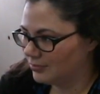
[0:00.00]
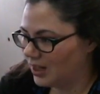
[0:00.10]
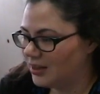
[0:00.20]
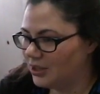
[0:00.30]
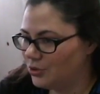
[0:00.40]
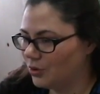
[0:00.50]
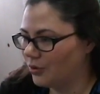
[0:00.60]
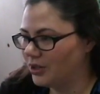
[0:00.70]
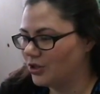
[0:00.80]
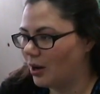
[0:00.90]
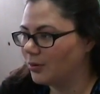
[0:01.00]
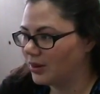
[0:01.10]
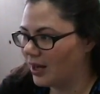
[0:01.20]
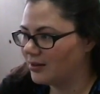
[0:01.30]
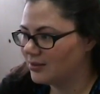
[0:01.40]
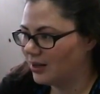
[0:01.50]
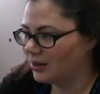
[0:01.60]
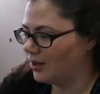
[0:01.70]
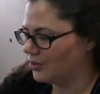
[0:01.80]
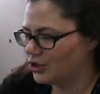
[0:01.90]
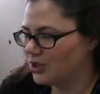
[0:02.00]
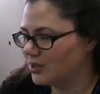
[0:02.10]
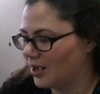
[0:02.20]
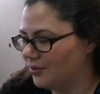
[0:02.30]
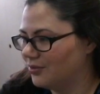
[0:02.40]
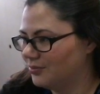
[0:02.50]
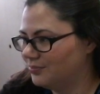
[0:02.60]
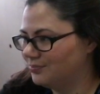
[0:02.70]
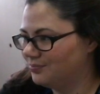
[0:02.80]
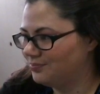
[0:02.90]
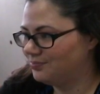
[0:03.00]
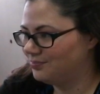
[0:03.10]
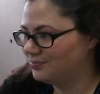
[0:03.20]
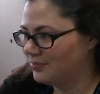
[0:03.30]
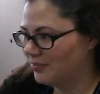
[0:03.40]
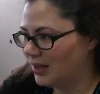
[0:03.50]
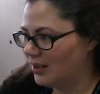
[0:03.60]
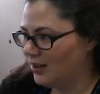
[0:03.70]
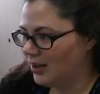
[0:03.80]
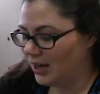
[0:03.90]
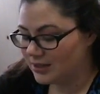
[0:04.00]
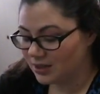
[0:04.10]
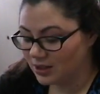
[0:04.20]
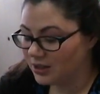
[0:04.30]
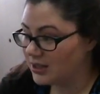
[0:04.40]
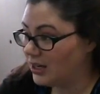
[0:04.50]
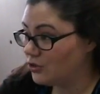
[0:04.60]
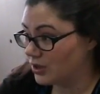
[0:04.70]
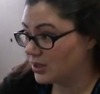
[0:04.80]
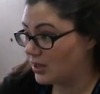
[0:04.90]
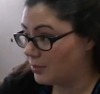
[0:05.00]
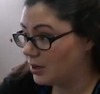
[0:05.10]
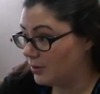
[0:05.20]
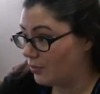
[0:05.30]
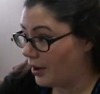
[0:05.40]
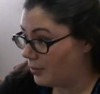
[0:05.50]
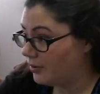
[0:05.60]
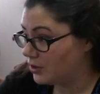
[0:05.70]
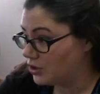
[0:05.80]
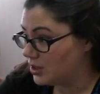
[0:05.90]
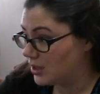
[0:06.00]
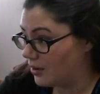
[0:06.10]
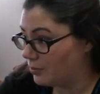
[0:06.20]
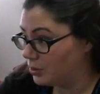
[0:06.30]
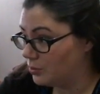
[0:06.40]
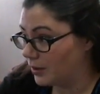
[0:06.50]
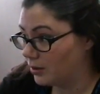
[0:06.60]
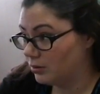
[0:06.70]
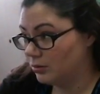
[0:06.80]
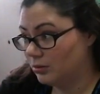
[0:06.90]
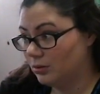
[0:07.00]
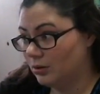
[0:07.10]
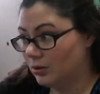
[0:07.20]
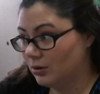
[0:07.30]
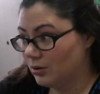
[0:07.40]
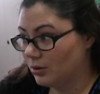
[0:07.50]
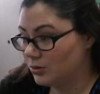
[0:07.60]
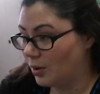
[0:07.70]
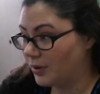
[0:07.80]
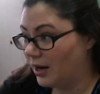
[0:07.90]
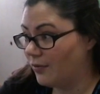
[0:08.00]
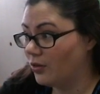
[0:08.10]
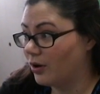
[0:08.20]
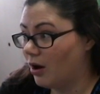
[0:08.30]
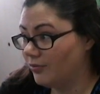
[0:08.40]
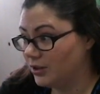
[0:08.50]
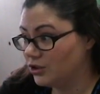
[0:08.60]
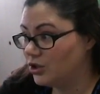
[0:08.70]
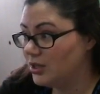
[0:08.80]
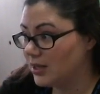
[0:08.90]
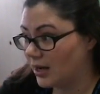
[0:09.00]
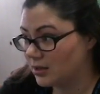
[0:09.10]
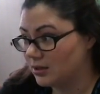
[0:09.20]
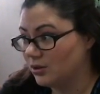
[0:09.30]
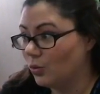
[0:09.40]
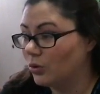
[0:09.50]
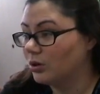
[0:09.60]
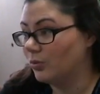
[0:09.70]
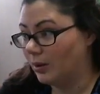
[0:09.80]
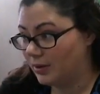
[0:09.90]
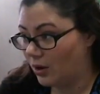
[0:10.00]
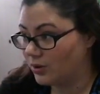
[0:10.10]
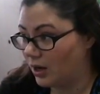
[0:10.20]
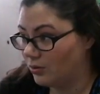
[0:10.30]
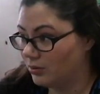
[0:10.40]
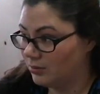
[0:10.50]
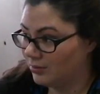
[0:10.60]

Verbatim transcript: And they do a great job with that. I love the cheese cave. Yeah. It's a little dangerous because I'm going to be right above the cheese cave in Bluebird. So I'm going to have all the coffee and cheese access in the world when I'm downtown.